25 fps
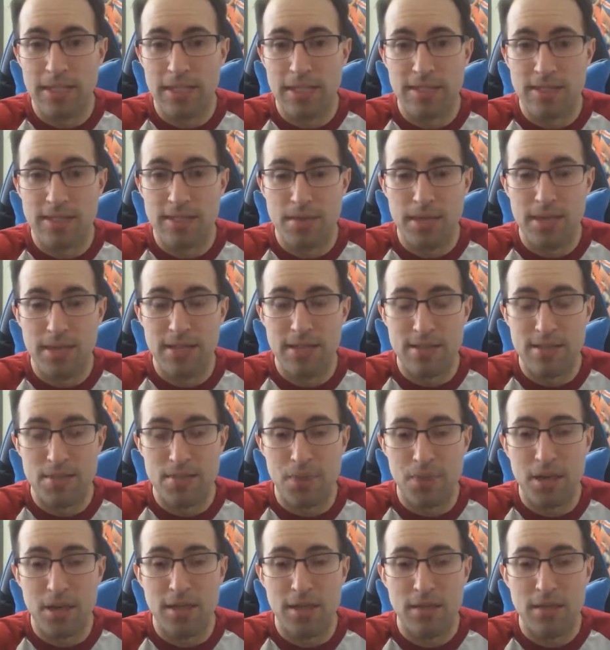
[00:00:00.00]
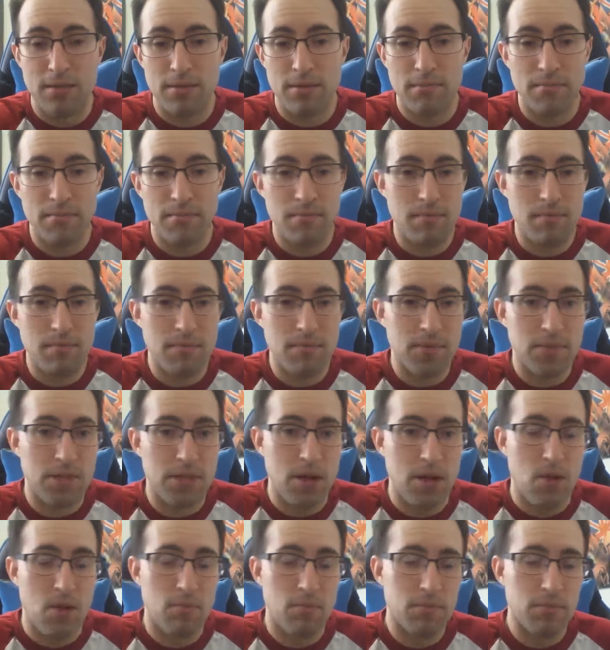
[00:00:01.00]
hits the bucket, you
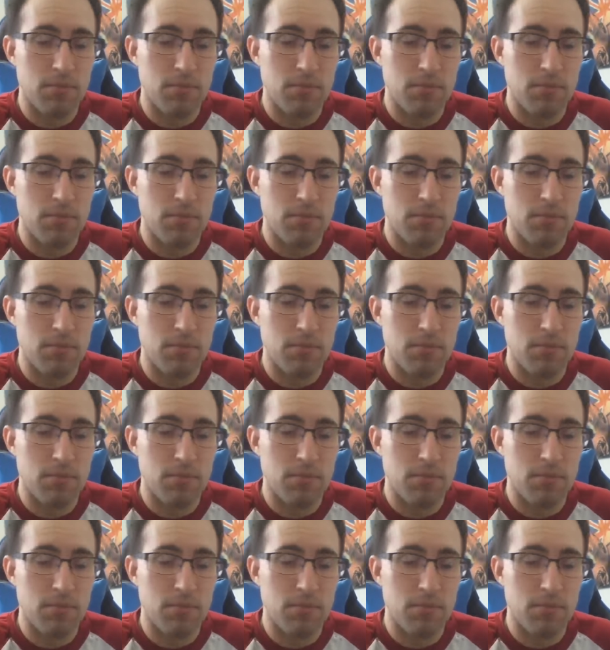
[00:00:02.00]
know?